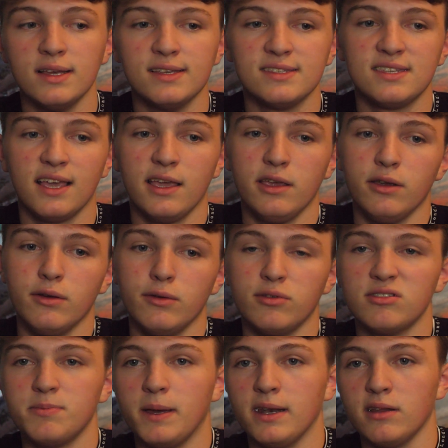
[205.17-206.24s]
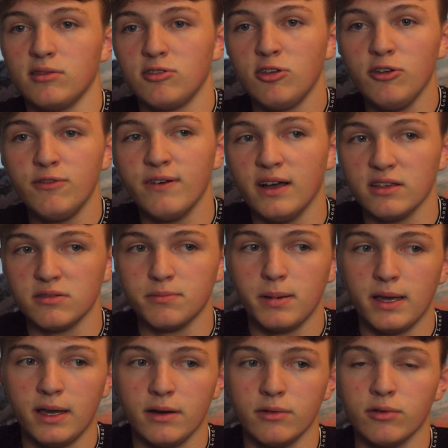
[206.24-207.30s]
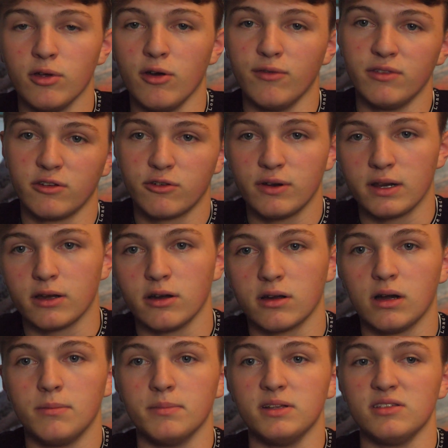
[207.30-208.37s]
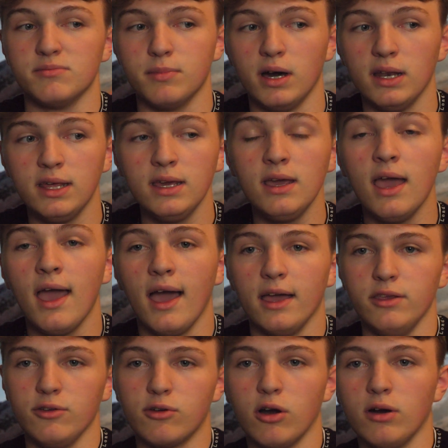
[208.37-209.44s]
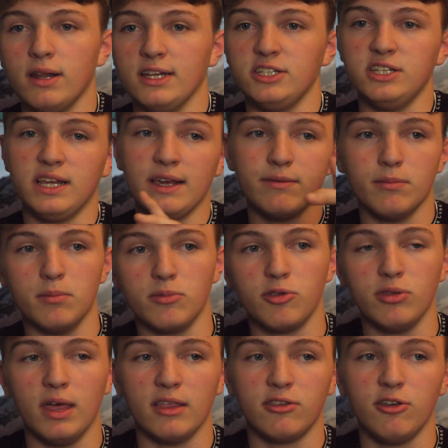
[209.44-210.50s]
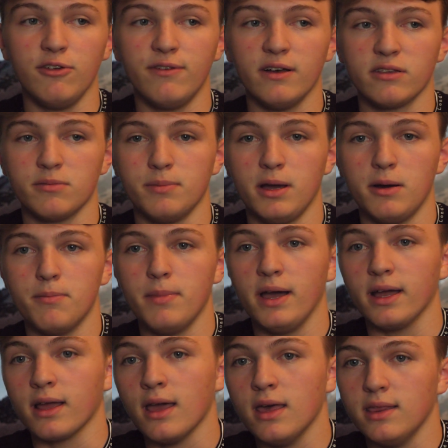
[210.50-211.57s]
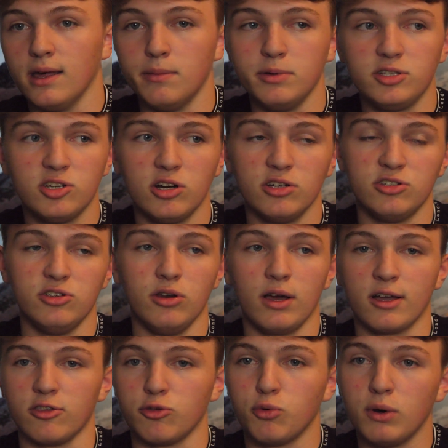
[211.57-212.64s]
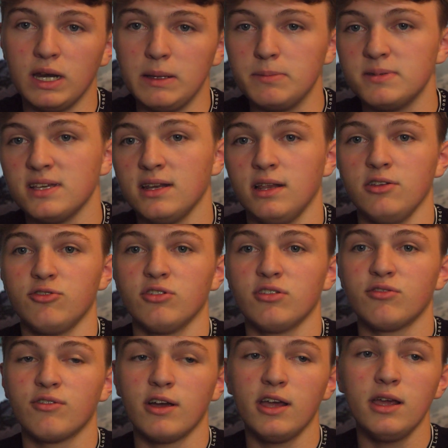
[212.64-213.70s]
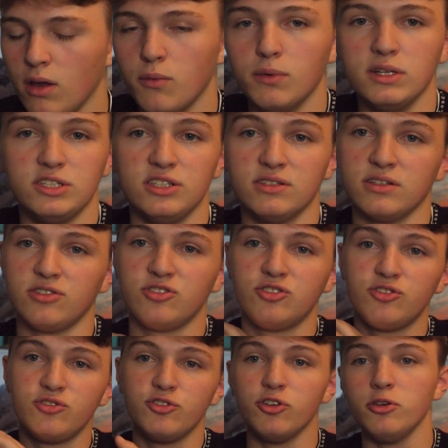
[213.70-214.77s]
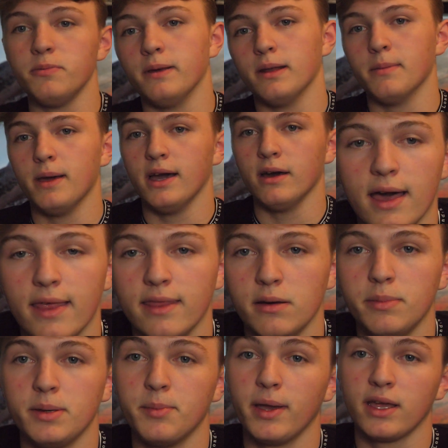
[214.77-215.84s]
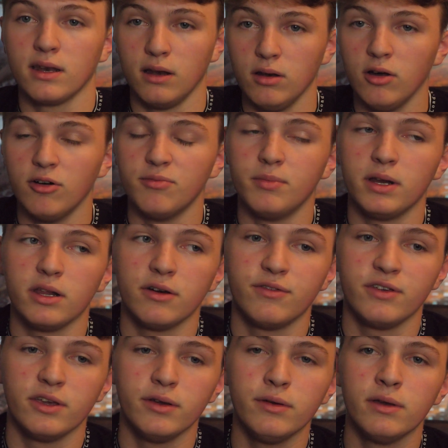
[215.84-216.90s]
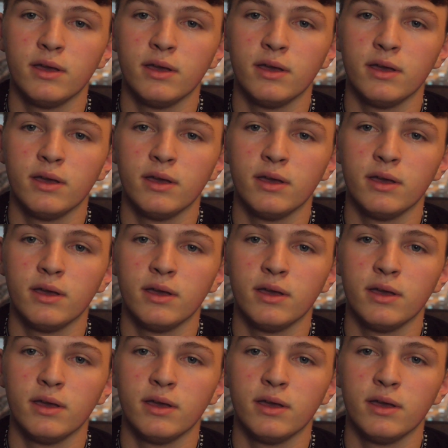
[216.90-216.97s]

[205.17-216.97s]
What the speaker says: say you spend £2,000 of the credit card company's money and you can't actually give them that £2,000 back, they'll be charging you like a 20% interest rate, which is a stupid amount, and they'll be making a lot of money off you.